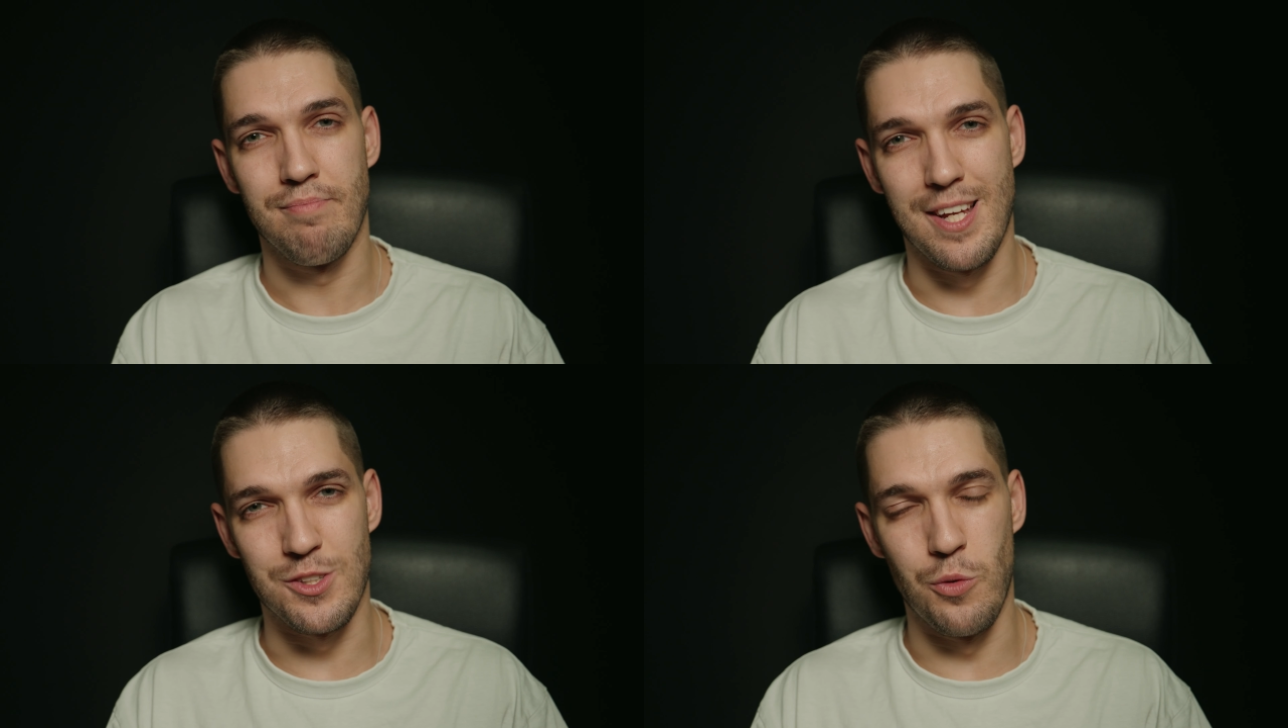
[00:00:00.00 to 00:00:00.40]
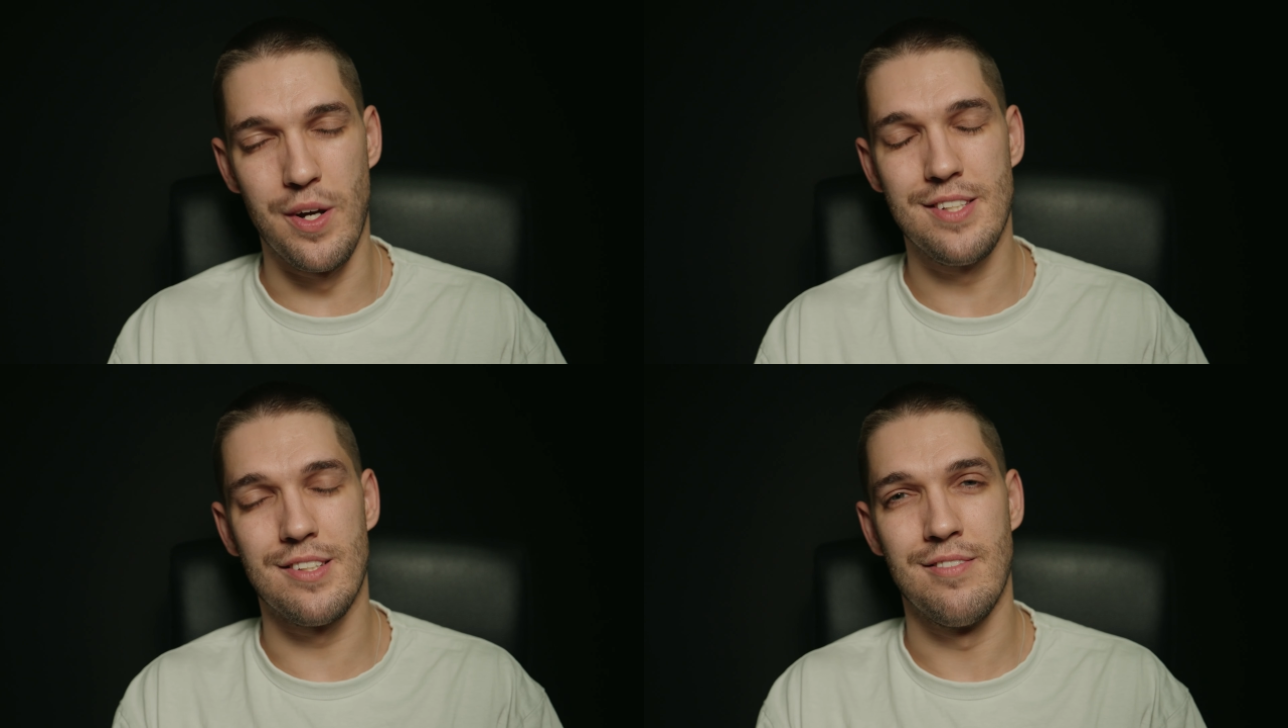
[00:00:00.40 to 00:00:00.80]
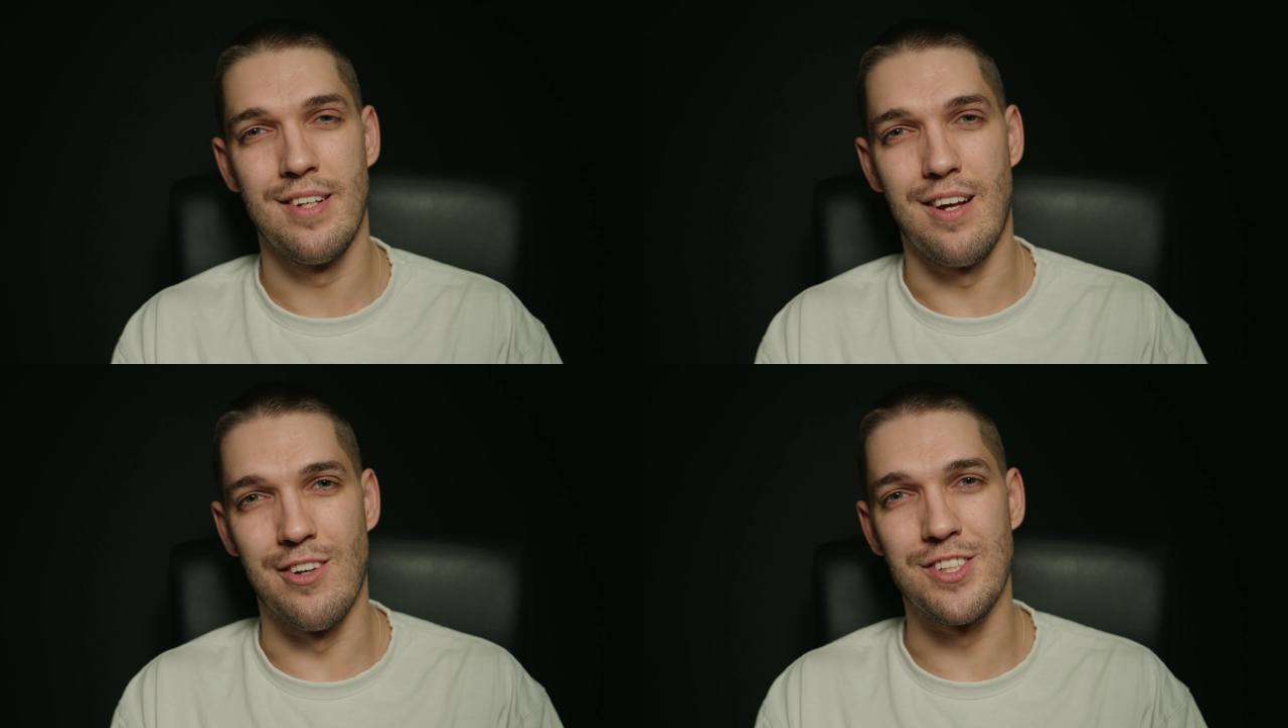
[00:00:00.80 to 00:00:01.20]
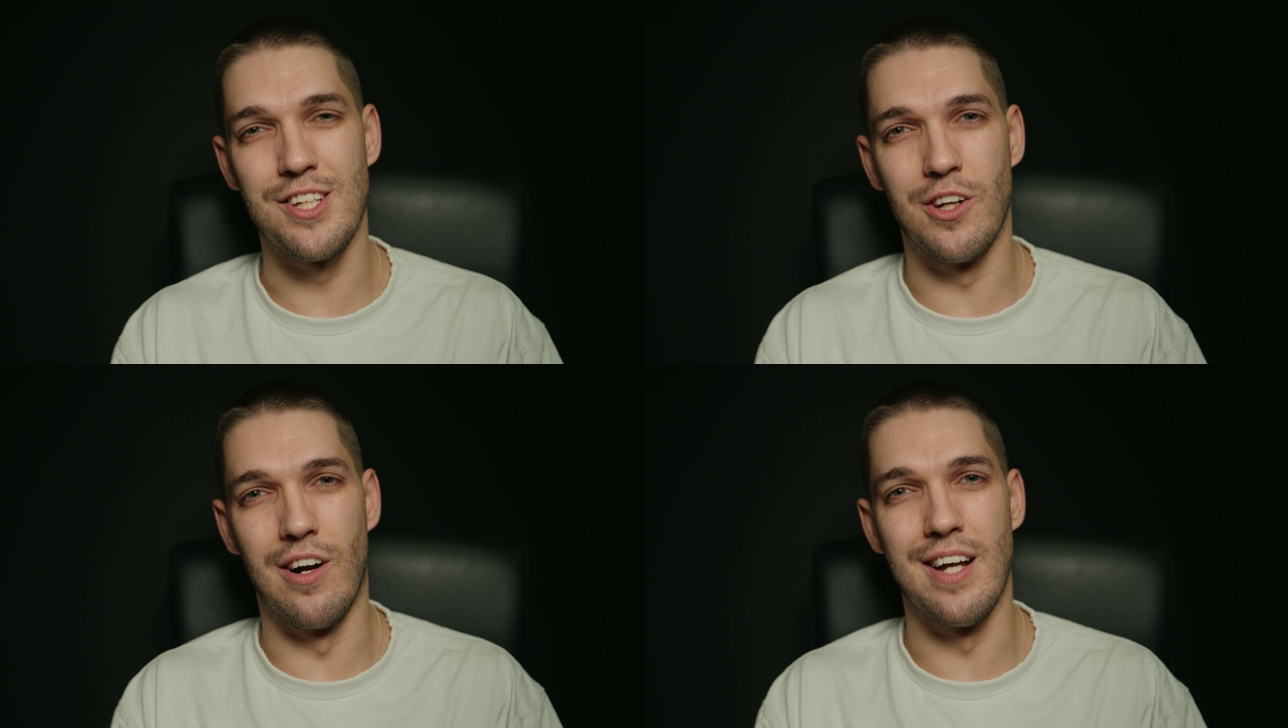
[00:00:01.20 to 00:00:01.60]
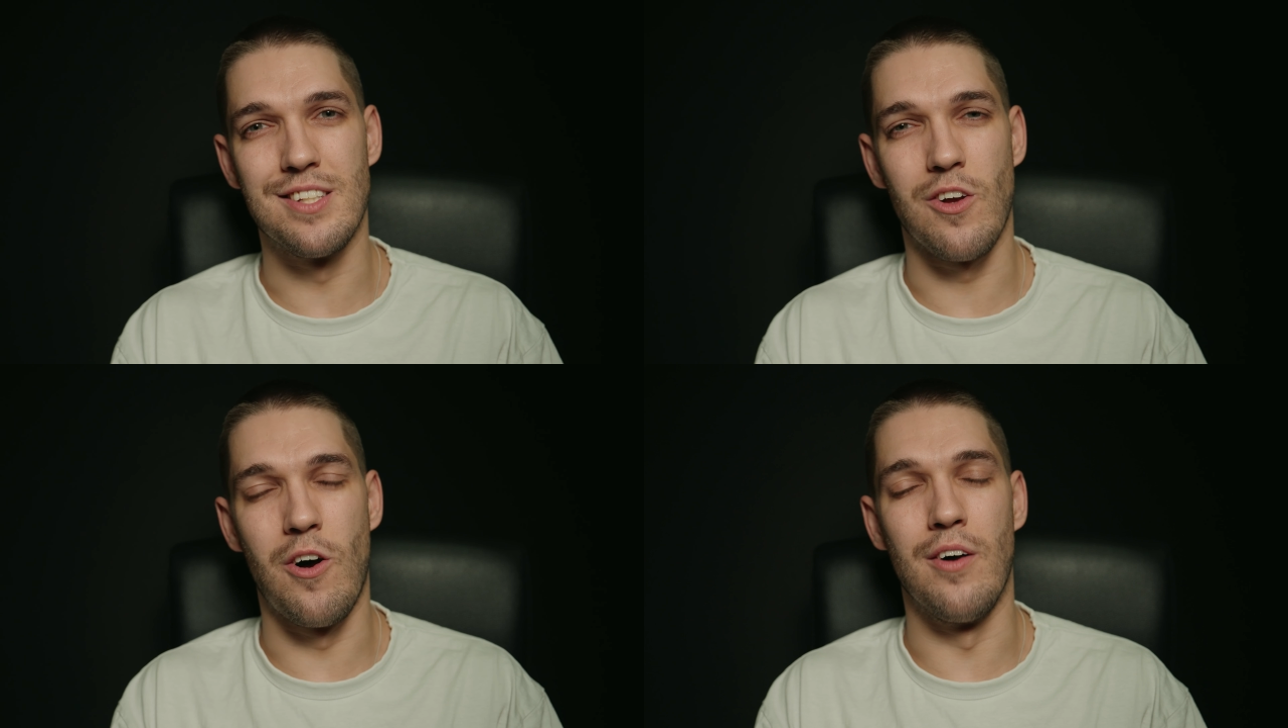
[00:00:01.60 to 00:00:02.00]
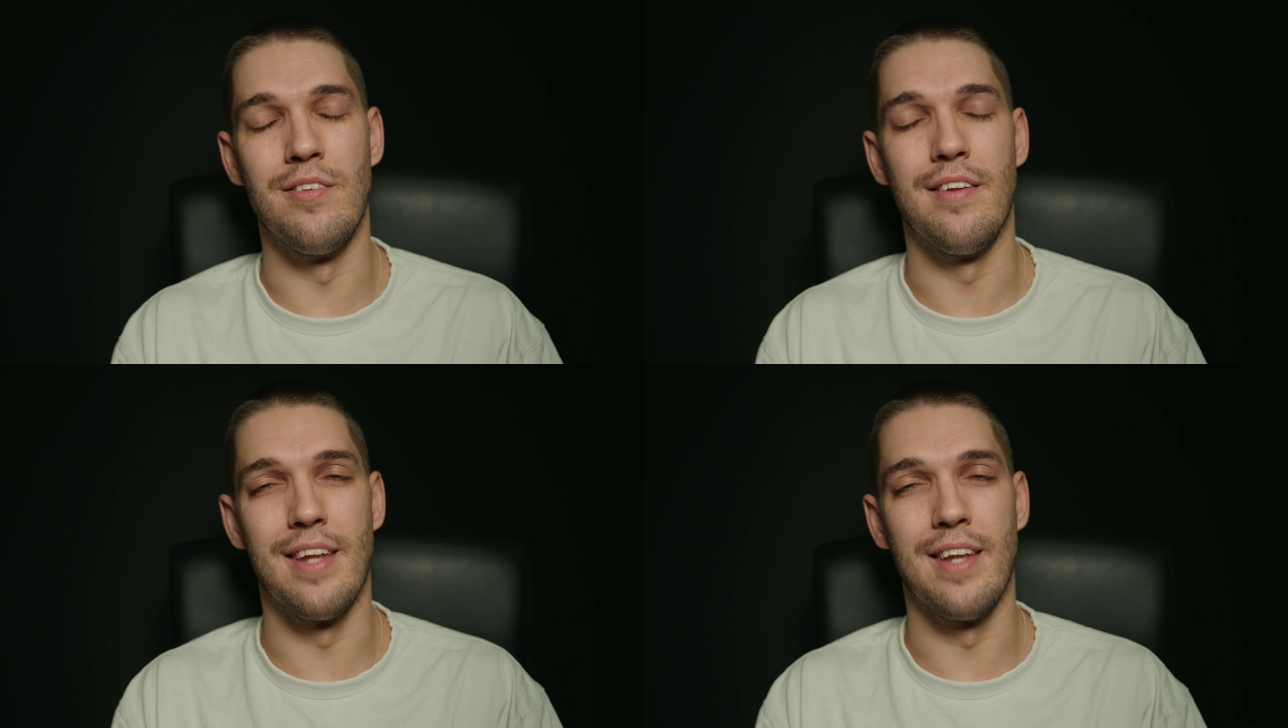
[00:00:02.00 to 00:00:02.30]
As always, I'll see you guys on